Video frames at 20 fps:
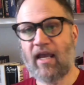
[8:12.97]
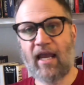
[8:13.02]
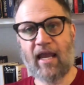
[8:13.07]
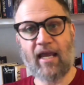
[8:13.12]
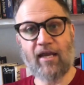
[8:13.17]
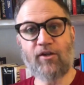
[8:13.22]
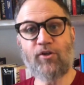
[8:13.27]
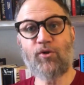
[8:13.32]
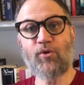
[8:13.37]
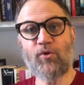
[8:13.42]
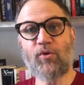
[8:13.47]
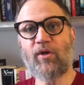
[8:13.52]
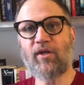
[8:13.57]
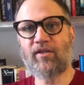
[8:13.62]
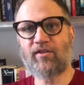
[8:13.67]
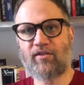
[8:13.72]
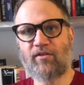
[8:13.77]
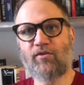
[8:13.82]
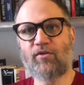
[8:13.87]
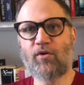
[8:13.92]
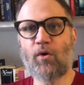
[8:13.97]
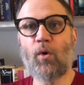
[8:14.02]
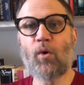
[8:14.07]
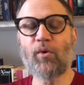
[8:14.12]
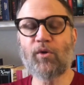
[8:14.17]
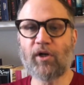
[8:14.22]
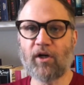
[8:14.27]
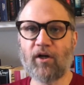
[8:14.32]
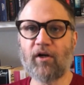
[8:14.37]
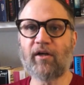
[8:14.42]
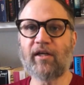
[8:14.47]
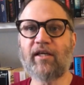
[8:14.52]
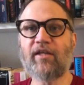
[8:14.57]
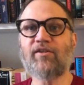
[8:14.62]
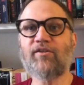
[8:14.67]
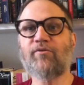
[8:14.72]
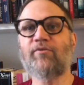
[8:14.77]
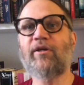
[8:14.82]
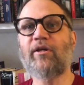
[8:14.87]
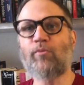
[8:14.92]
and who has told her
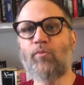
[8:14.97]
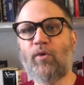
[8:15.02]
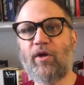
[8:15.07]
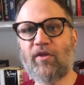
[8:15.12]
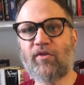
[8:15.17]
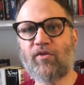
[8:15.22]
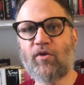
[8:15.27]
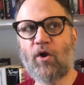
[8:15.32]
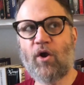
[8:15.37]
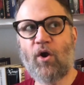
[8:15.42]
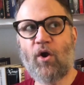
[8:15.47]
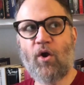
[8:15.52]
history with